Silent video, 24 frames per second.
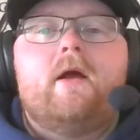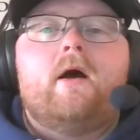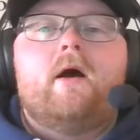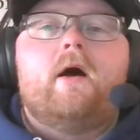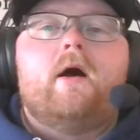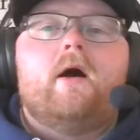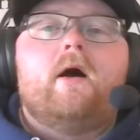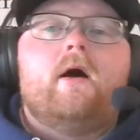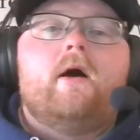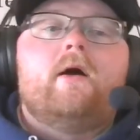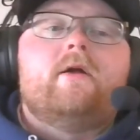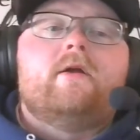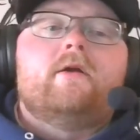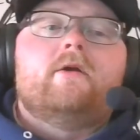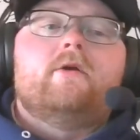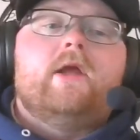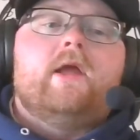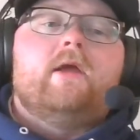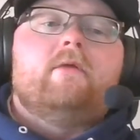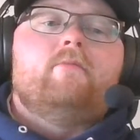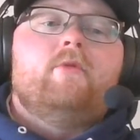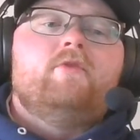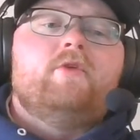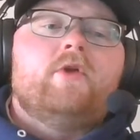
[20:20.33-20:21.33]

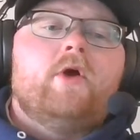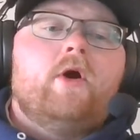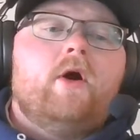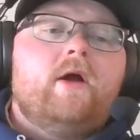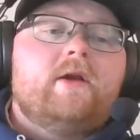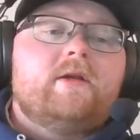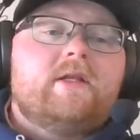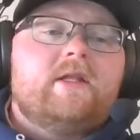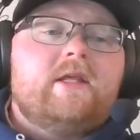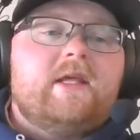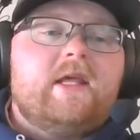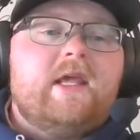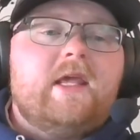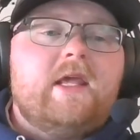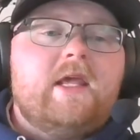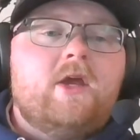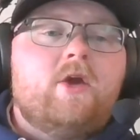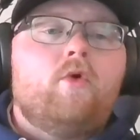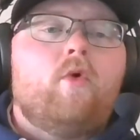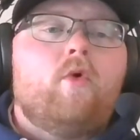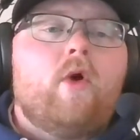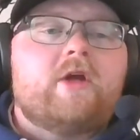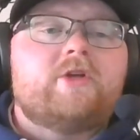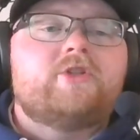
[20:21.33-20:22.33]
Okay, moving on. Key
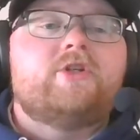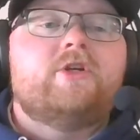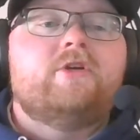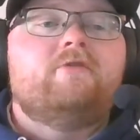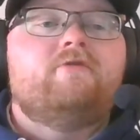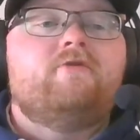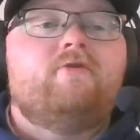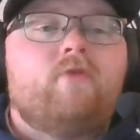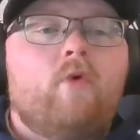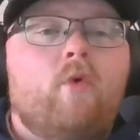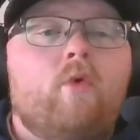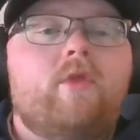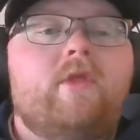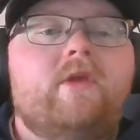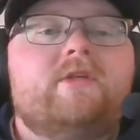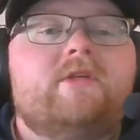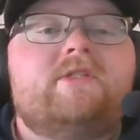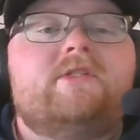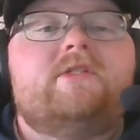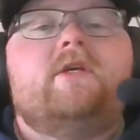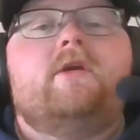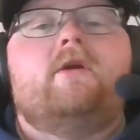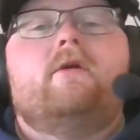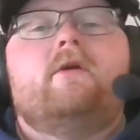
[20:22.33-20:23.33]
question for
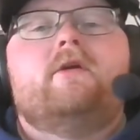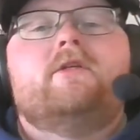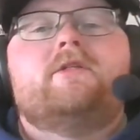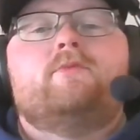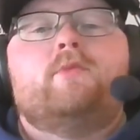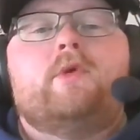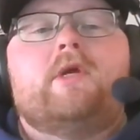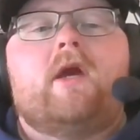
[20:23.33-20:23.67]
this series,